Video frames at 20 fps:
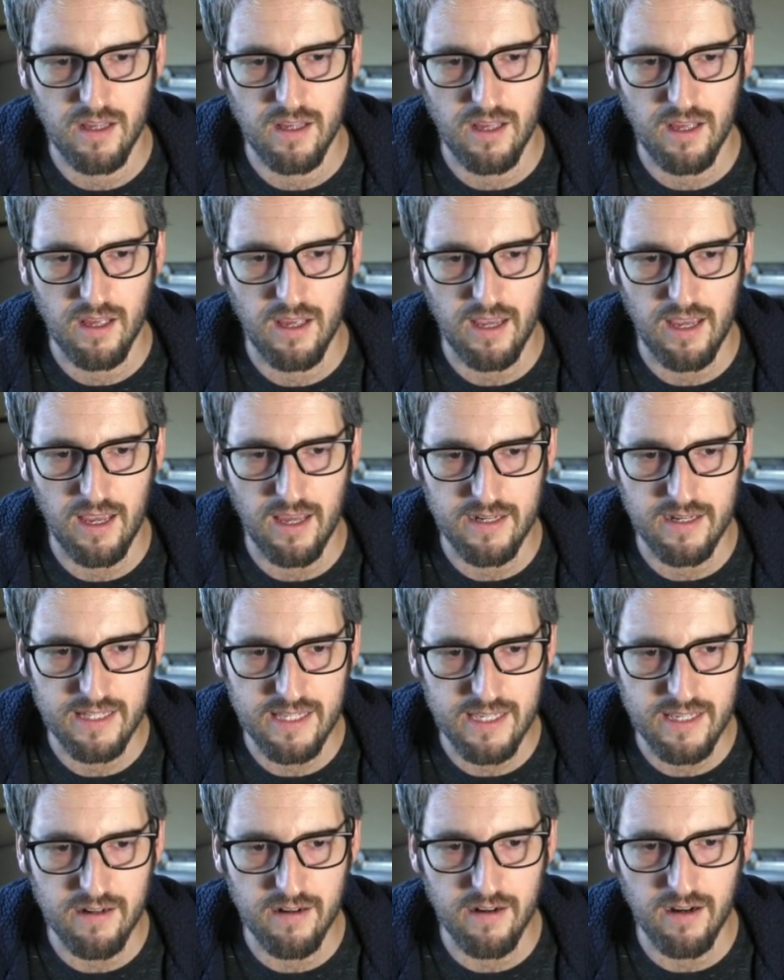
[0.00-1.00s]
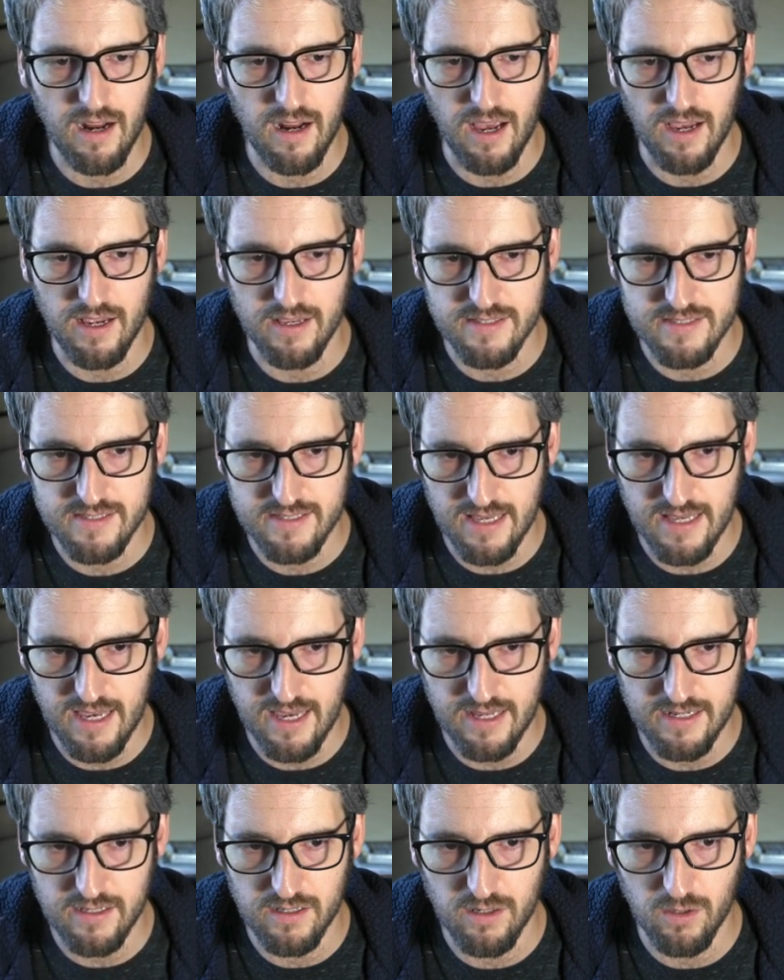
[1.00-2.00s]
And here I
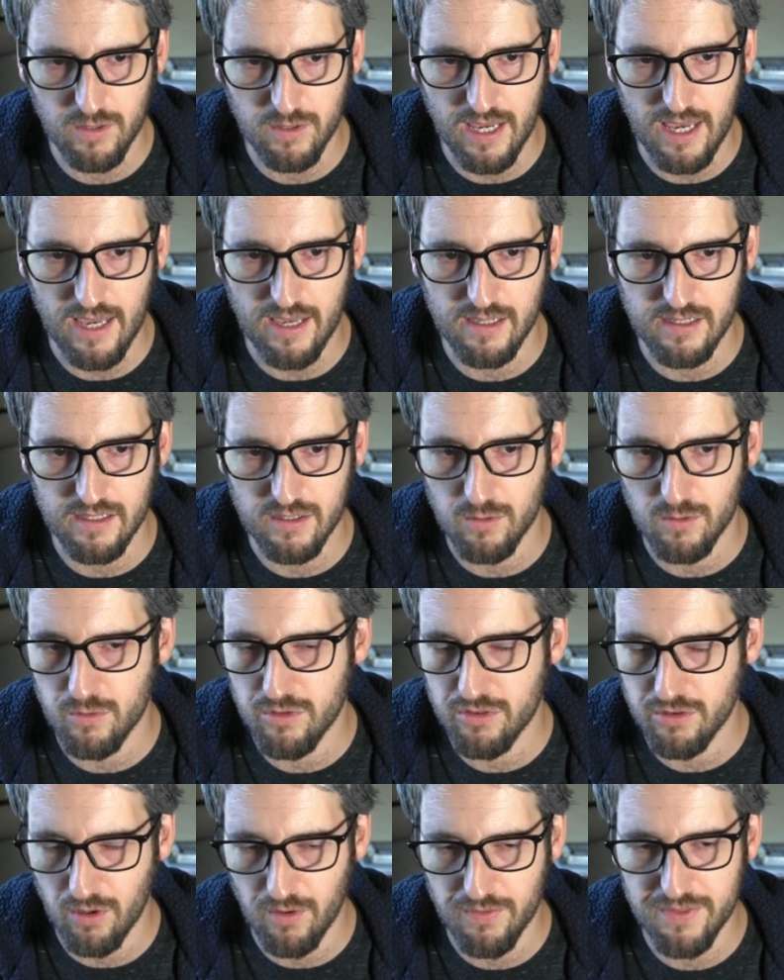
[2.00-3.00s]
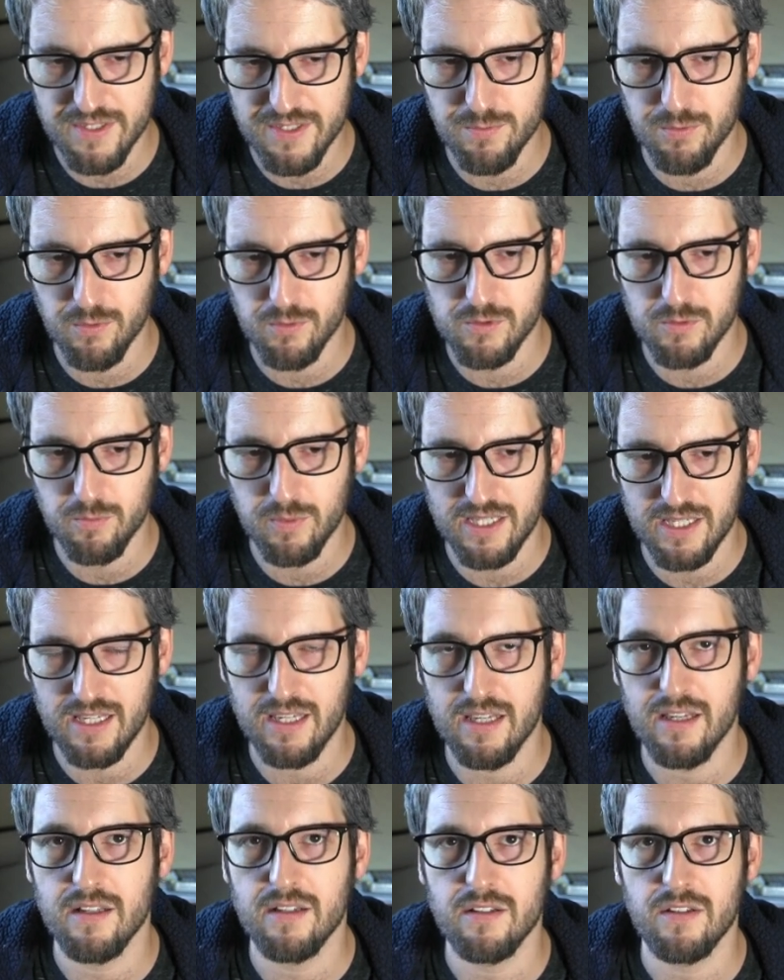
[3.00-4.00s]
said, okay, you thought this would
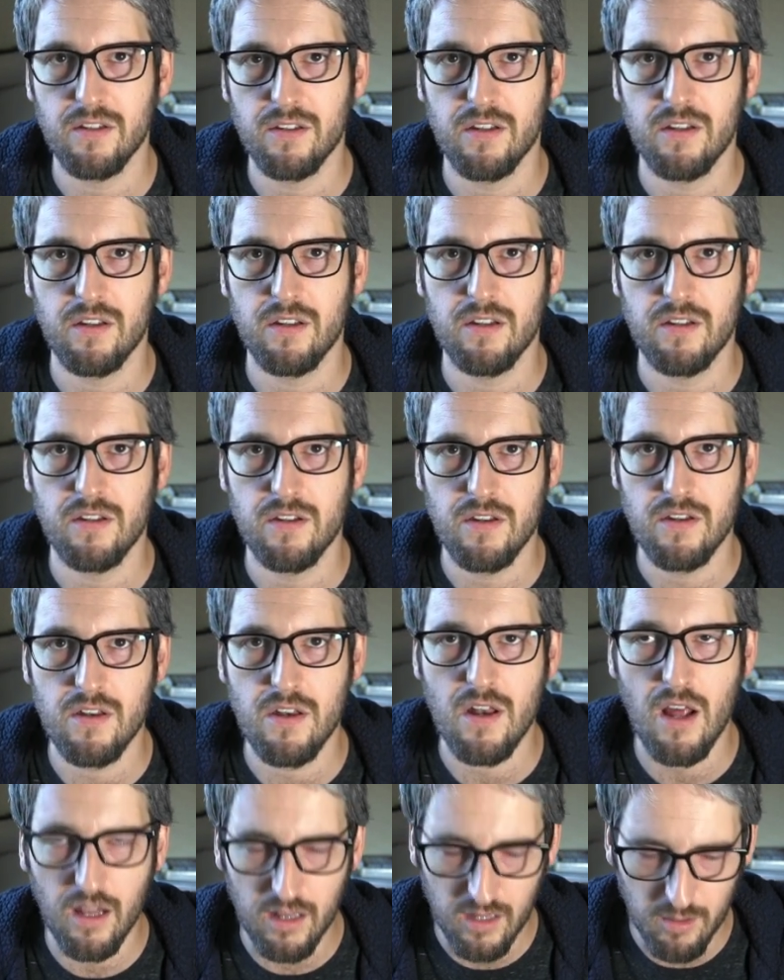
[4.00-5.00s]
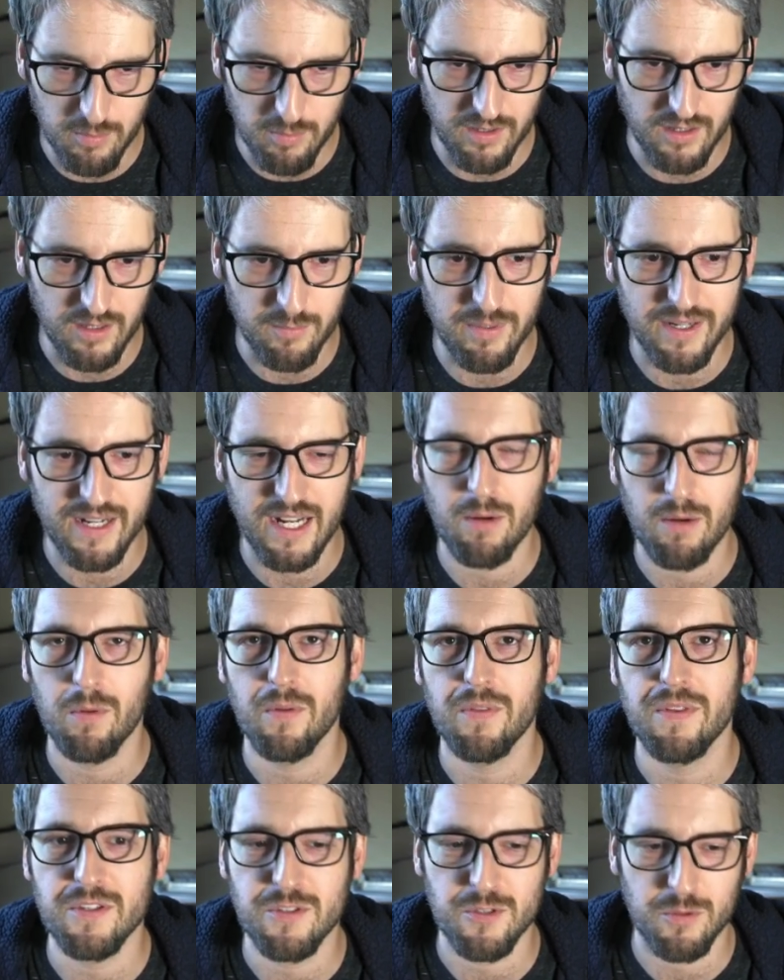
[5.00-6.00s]
be nullable, but I want
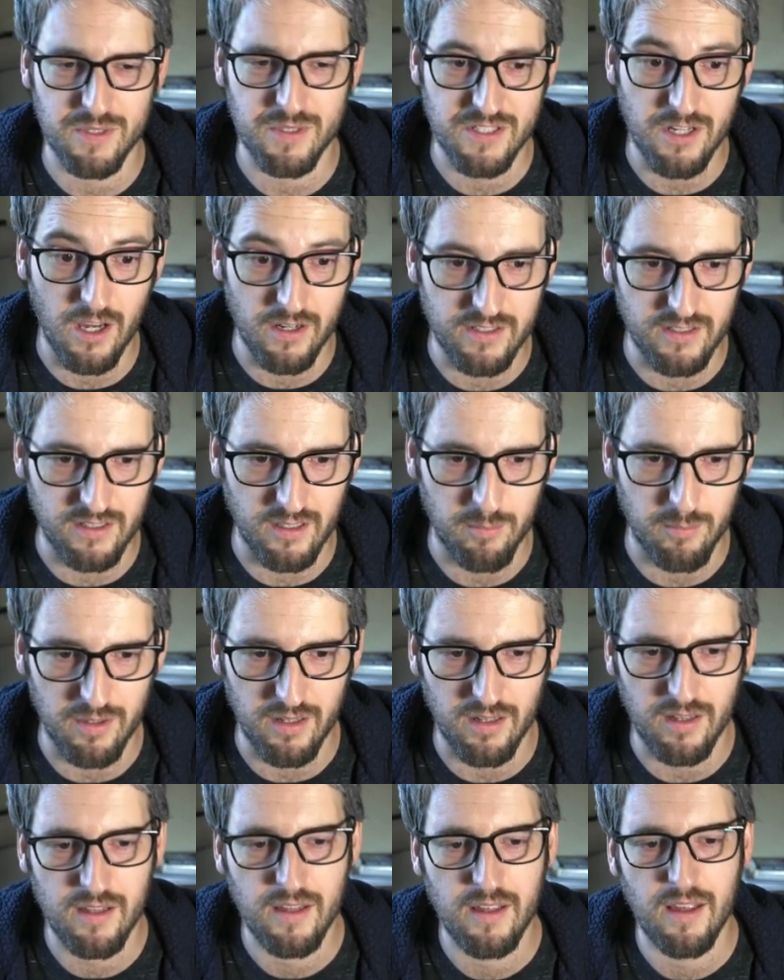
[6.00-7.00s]
this to be non-nullable.